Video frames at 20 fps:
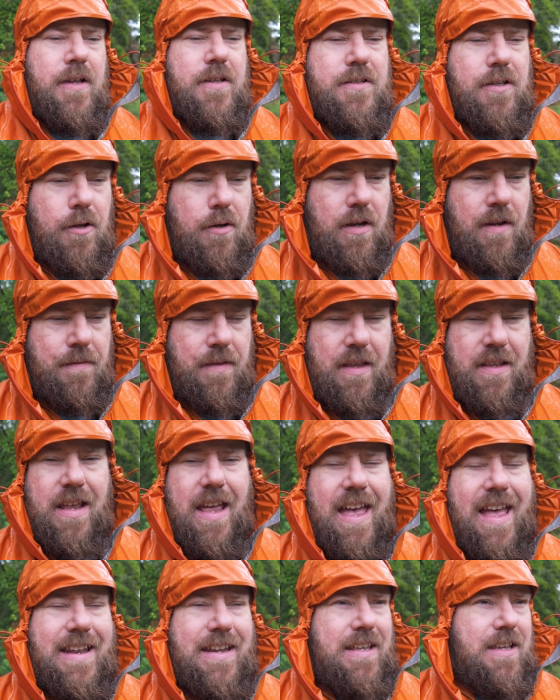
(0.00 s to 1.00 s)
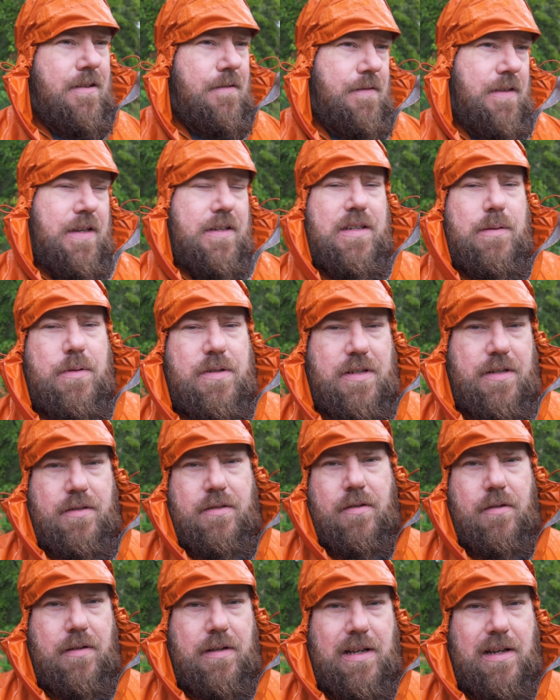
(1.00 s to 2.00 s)
So if then any of these images
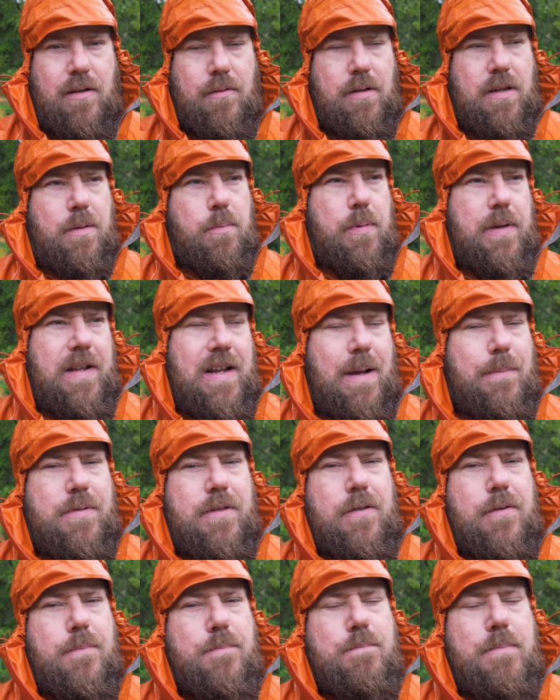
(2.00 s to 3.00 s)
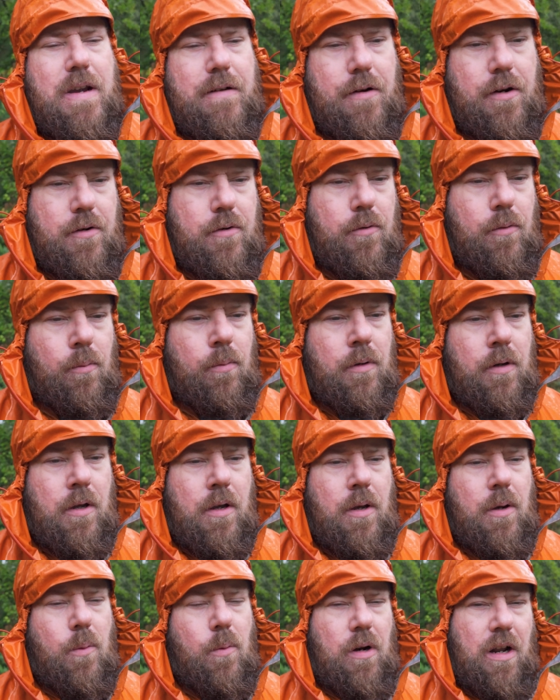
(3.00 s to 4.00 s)
turn out, it'd be an absolute miracle.
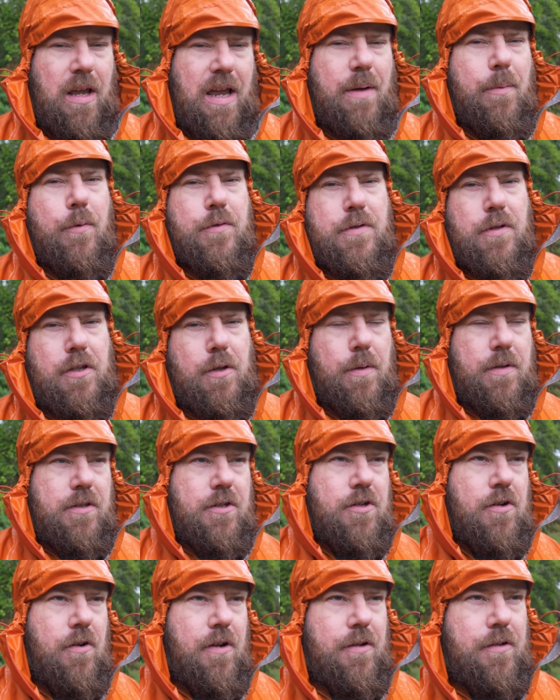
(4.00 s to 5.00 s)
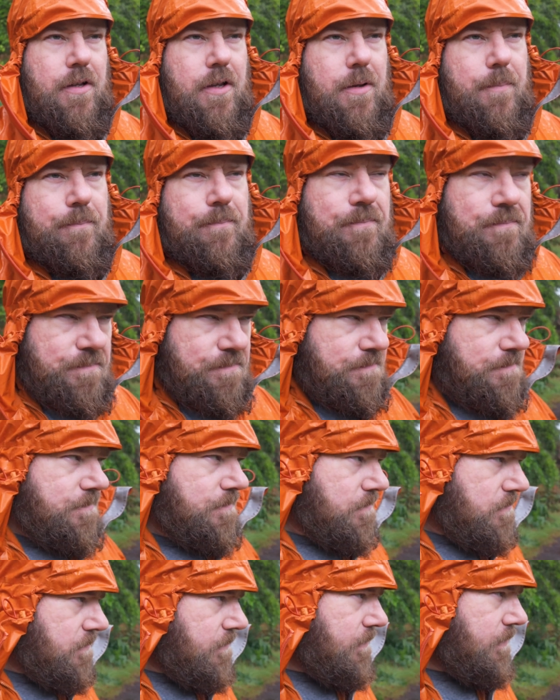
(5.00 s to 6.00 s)
What I am also doing to try and
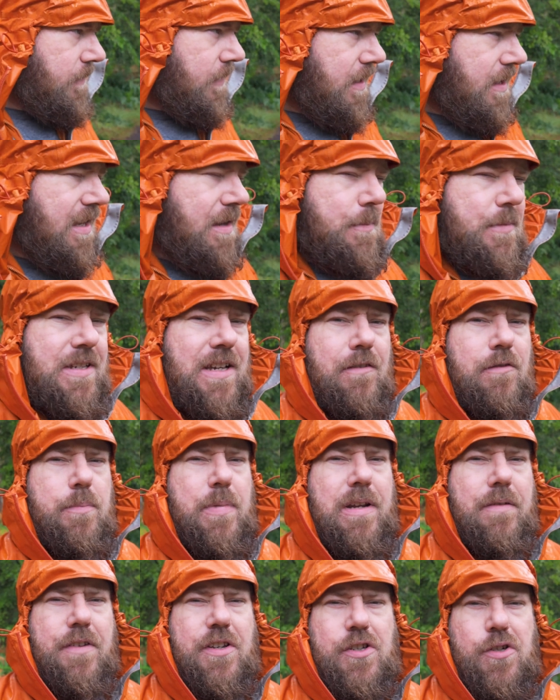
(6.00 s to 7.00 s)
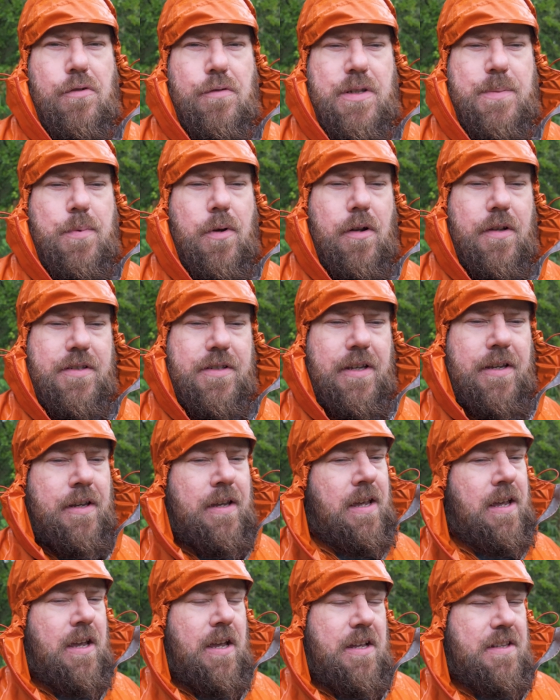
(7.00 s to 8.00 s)
give myself a bit of insurance policy,
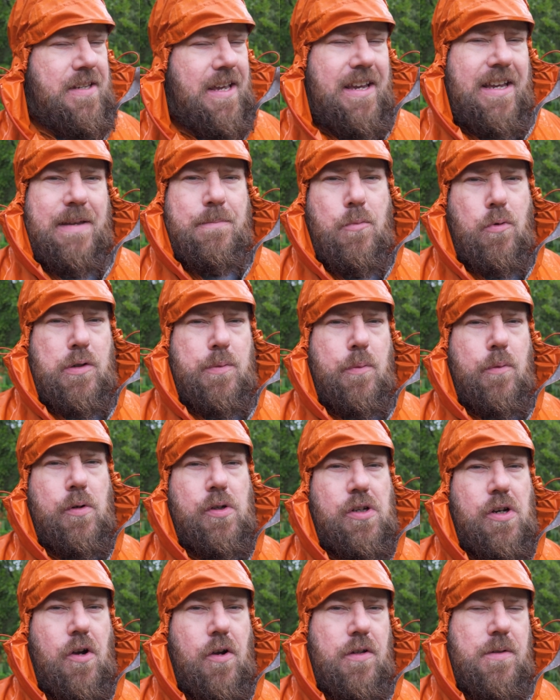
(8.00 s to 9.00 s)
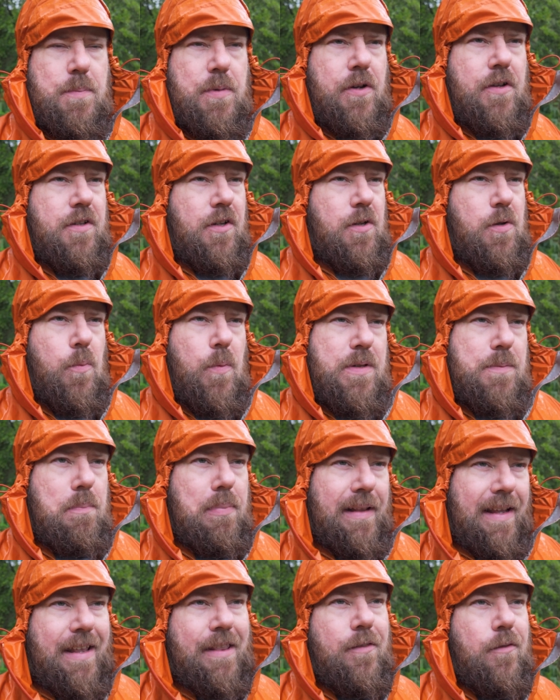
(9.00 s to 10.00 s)
taking multiple shots, because I can always
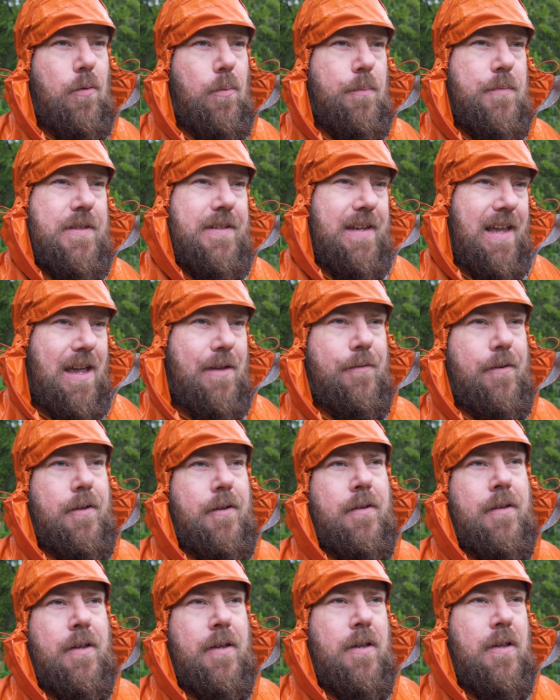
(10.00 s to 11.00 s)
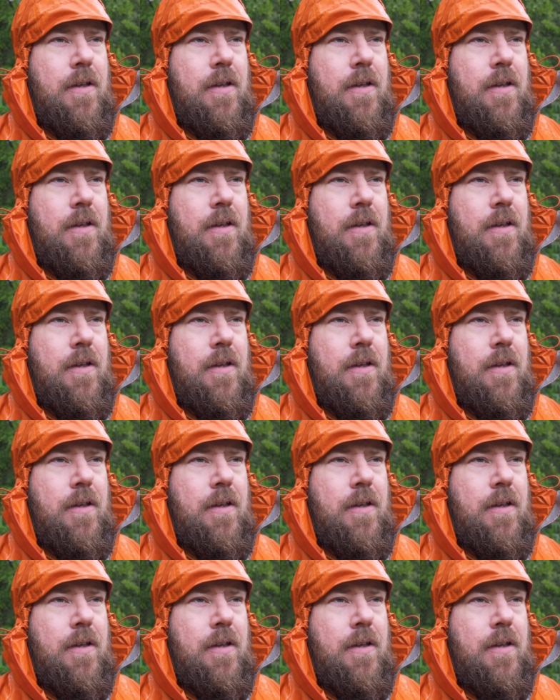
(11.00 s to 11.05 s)
blend them together